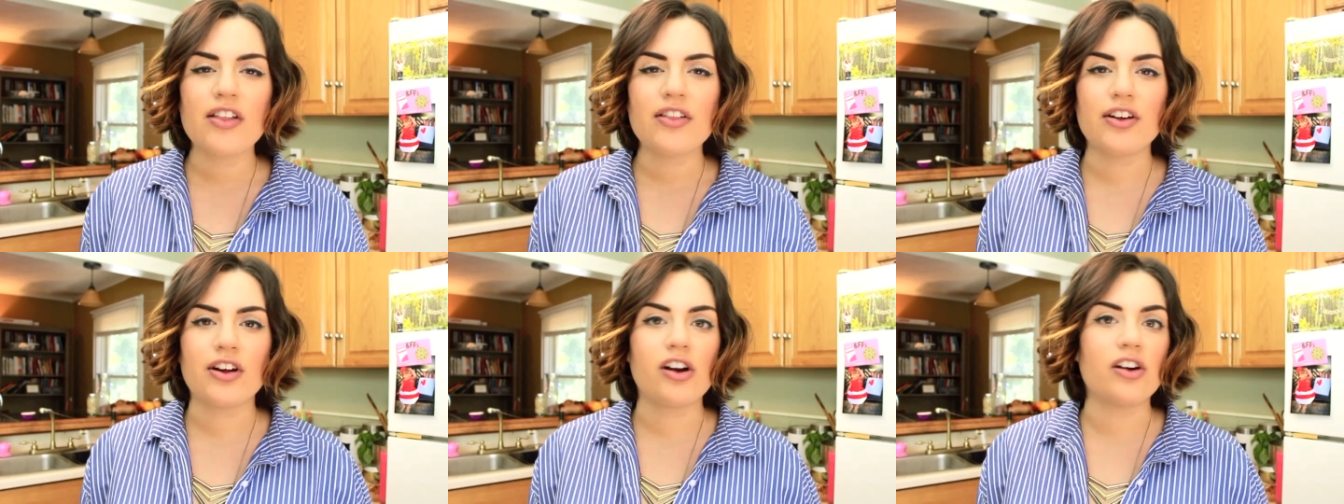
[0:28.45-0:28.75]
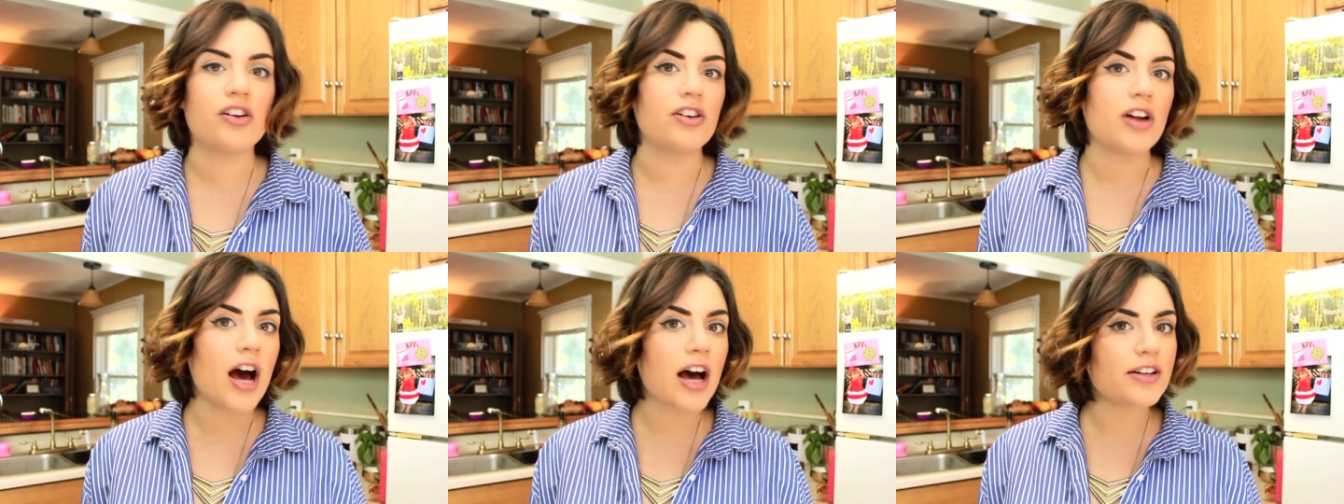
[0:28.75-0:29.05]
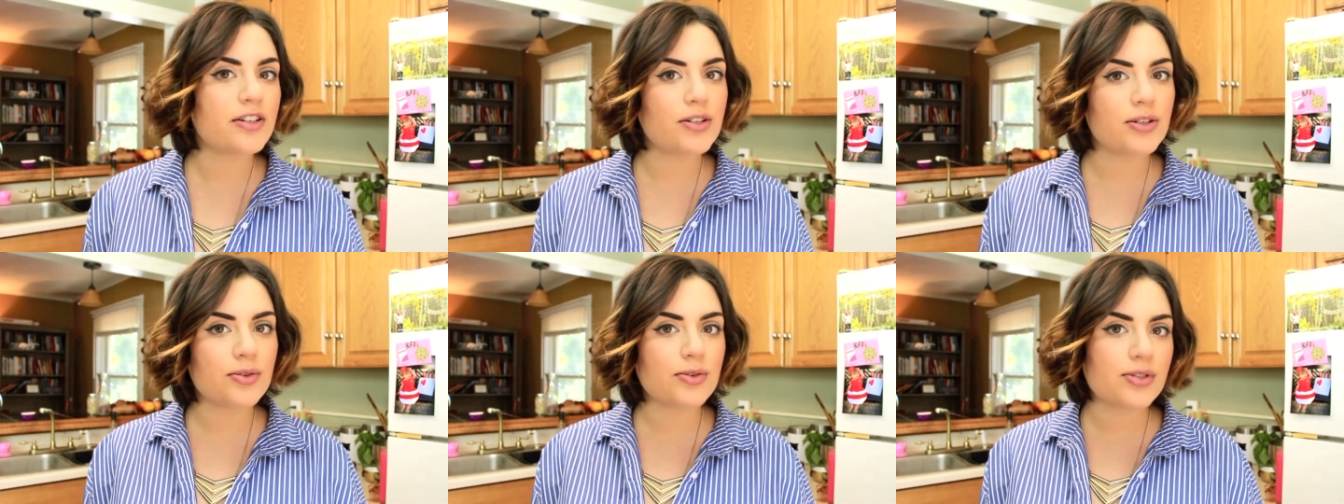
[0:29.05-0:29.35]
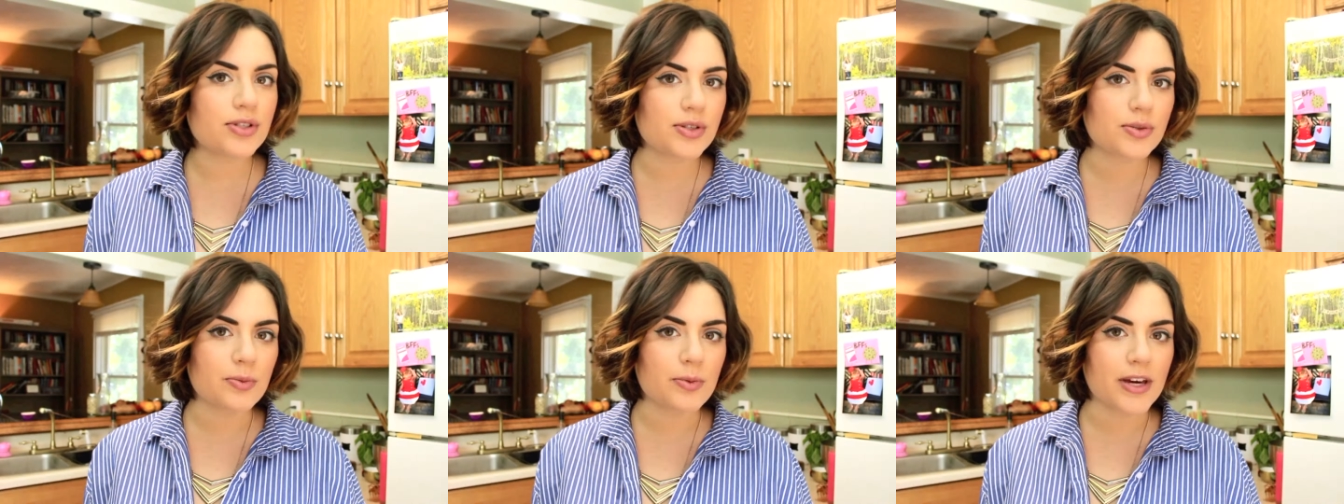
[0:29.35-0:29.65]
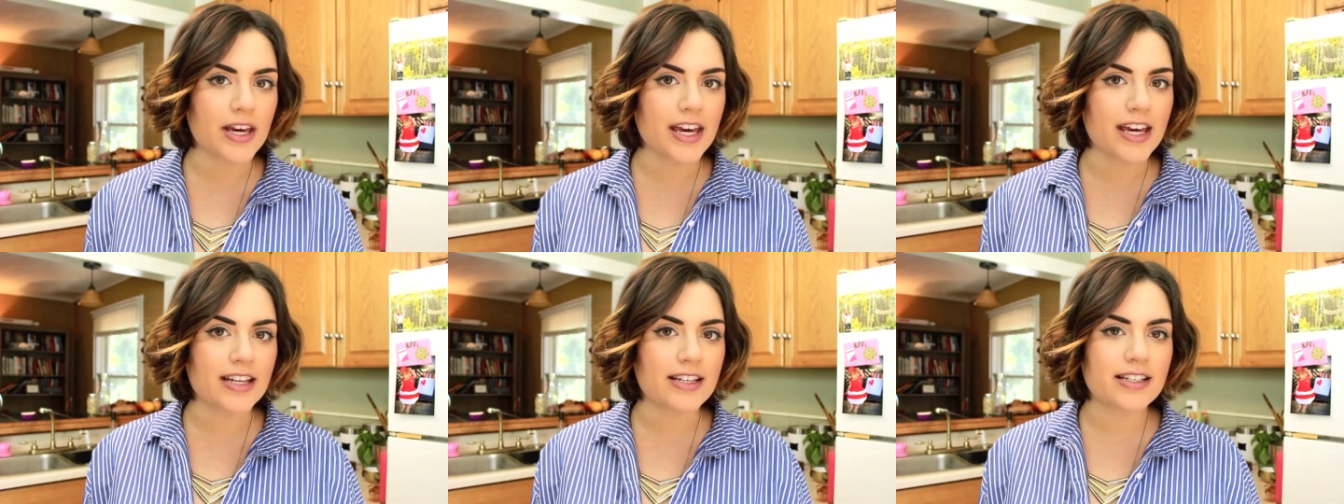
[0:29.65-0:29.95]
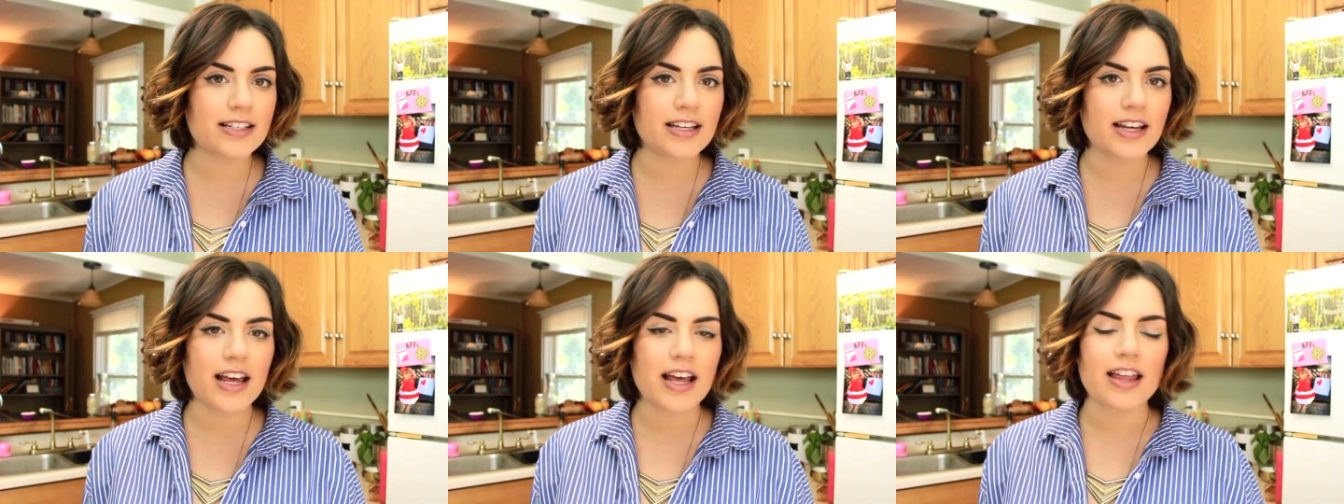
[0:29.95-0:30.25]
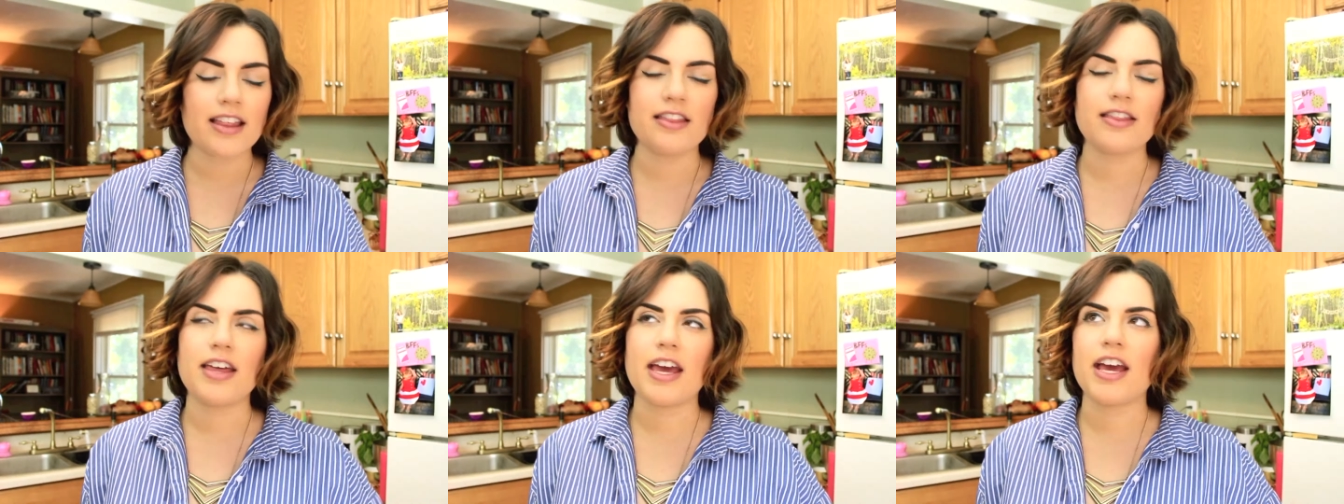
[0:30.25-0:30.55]
they're not too sweet,
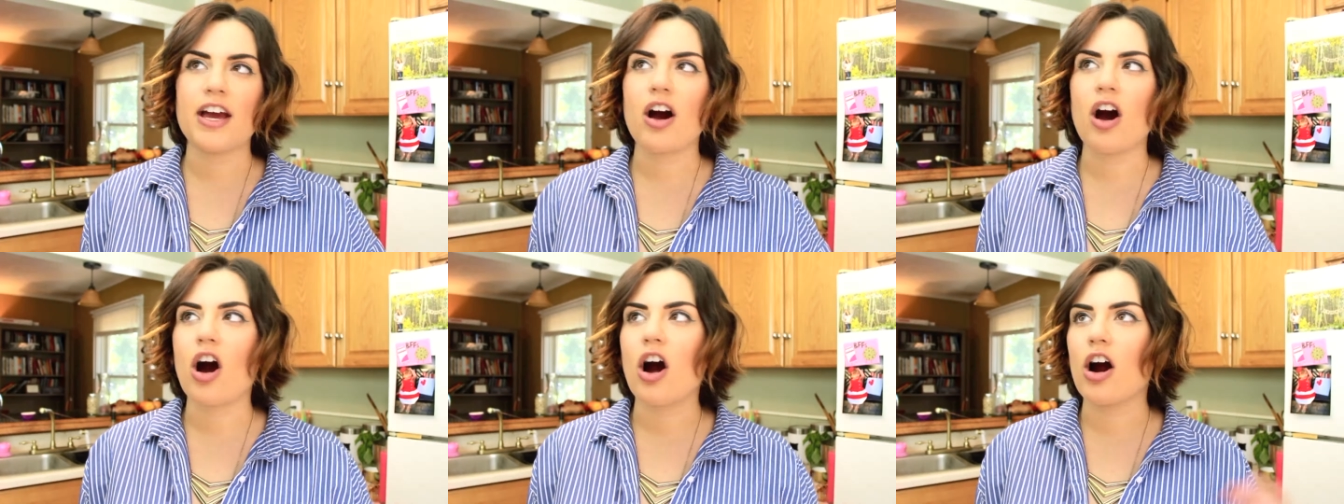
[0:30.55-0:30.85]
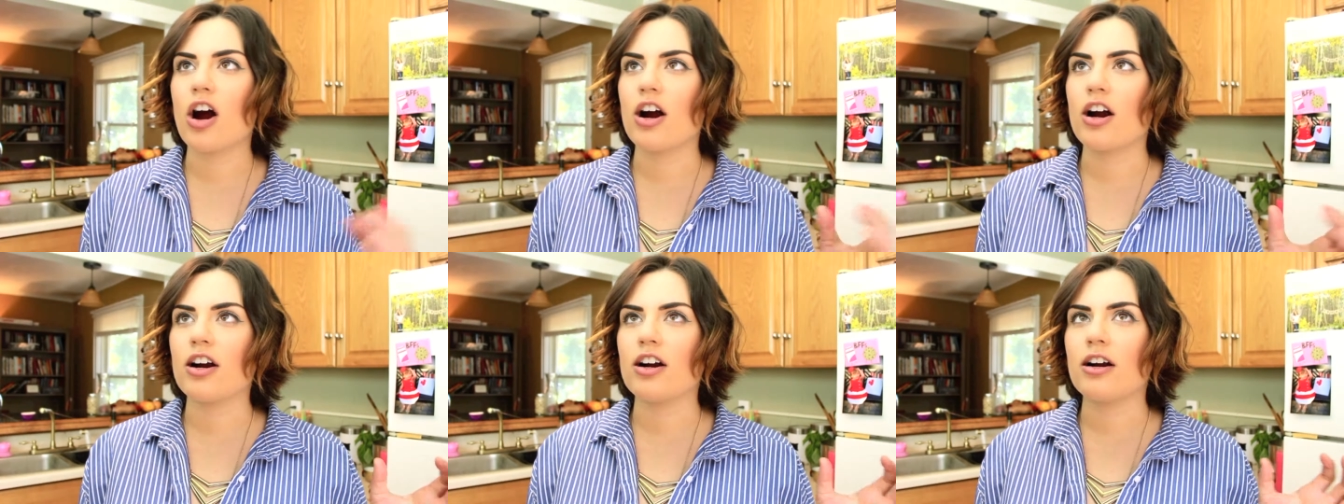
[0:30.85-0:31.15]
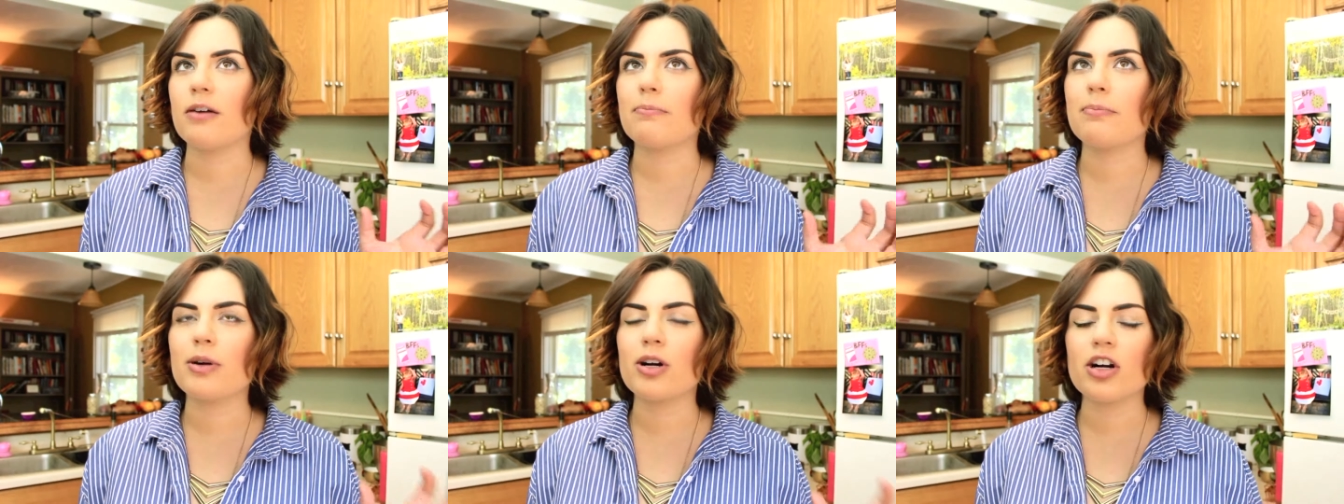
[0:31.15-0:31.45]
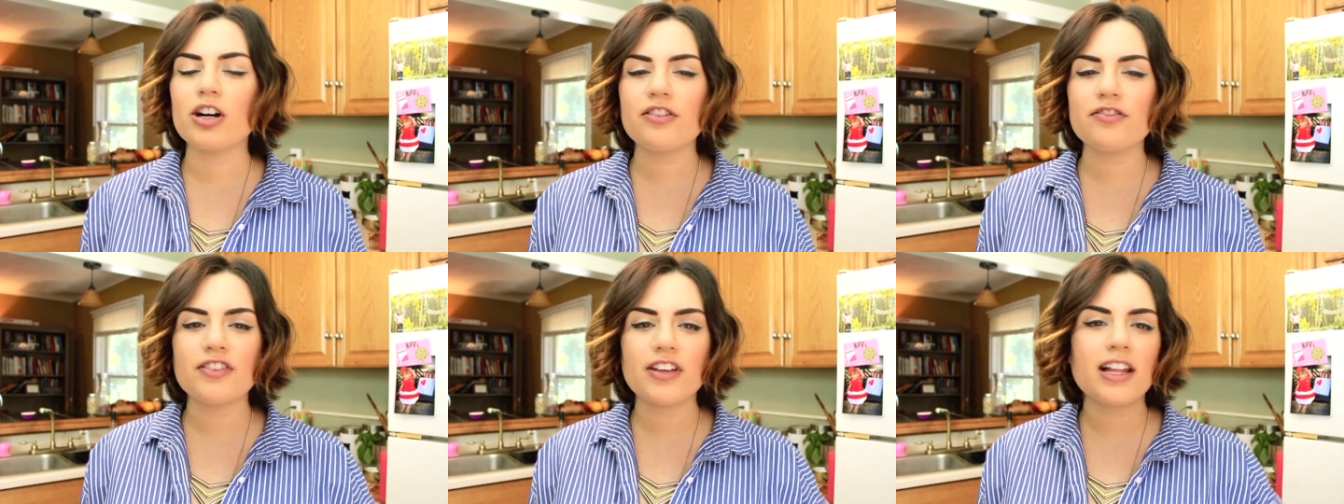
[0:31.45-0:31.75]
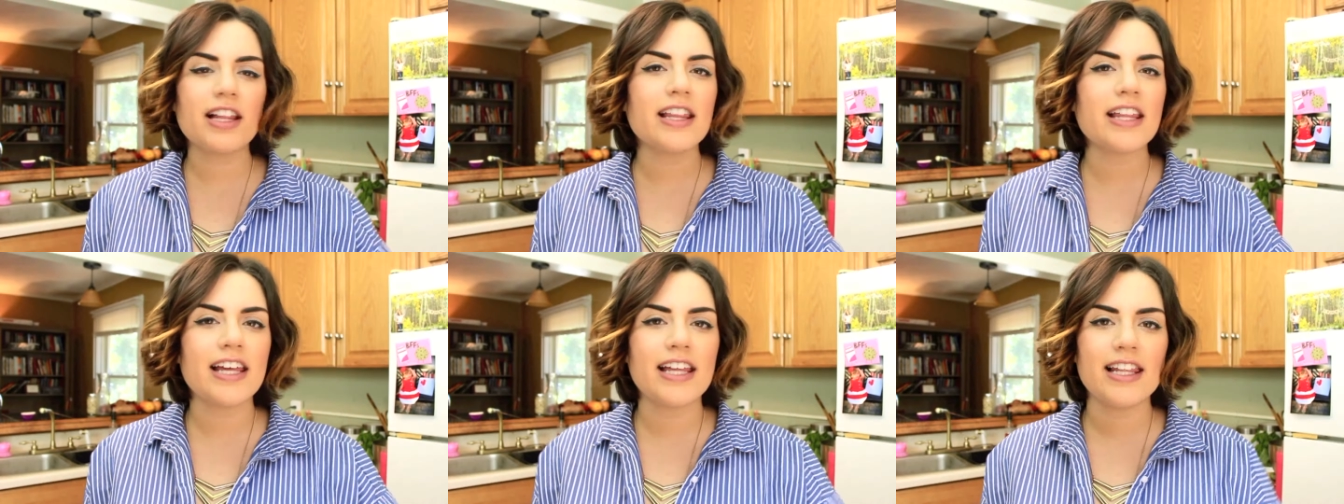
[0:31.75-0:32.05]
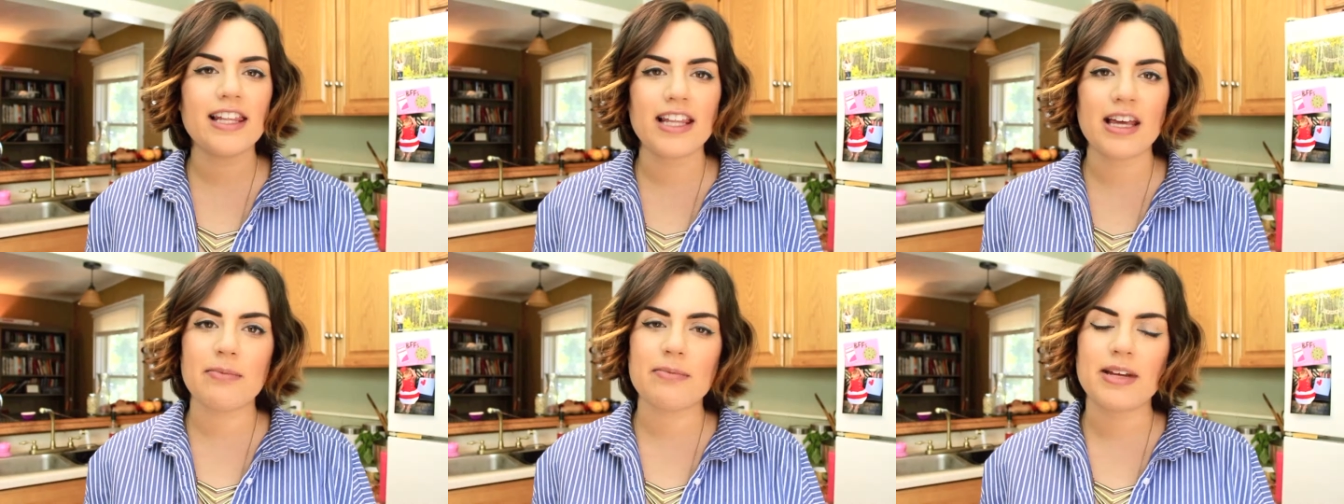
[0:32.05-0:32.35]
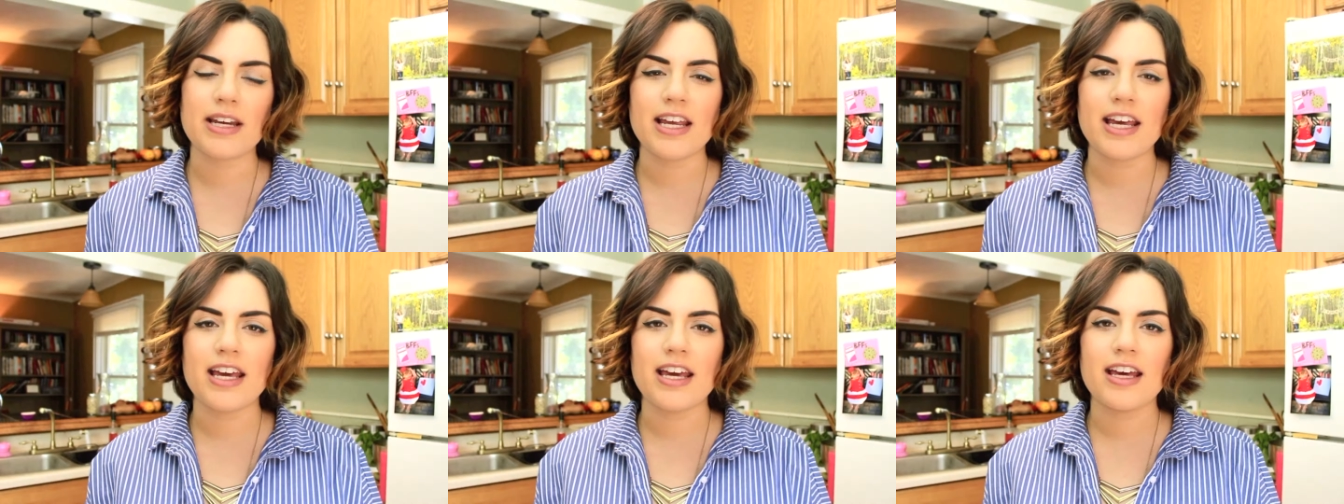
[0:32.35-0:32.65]
they are perfectly
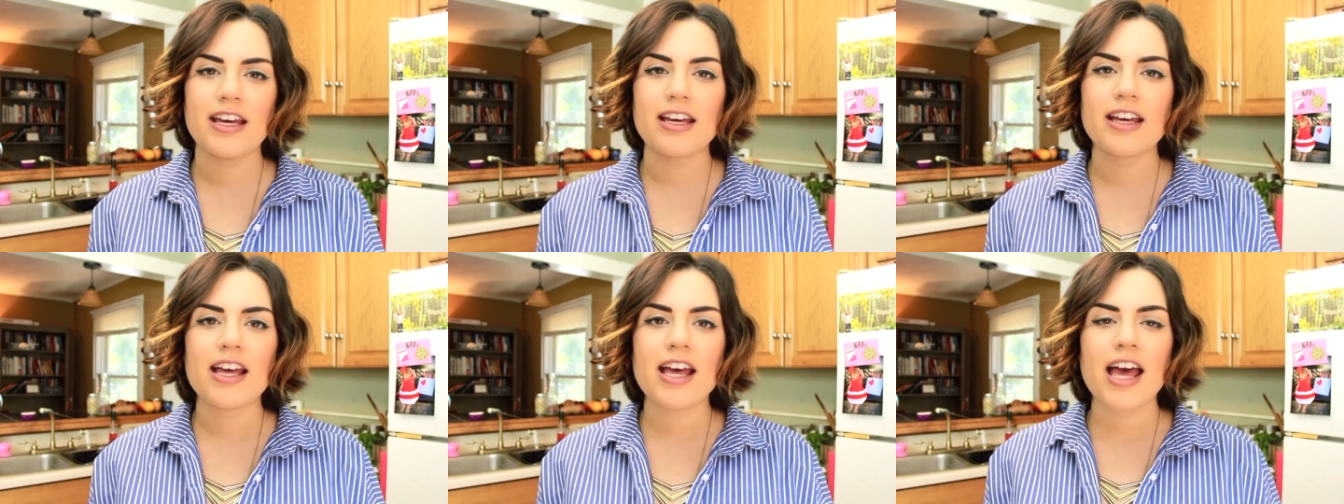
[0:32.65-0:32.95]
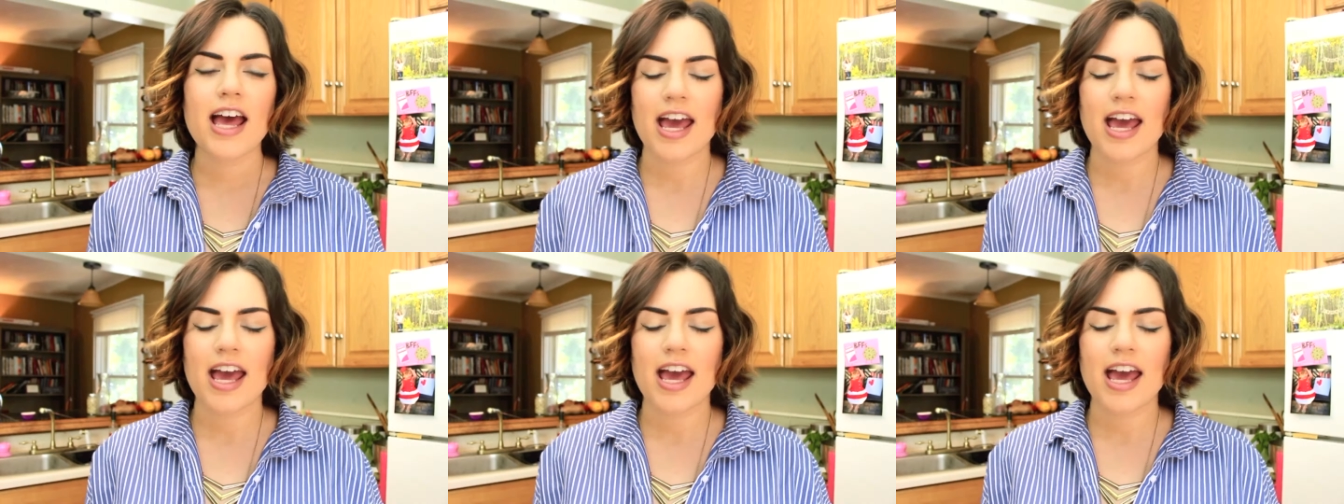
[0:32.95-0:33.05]
lemony,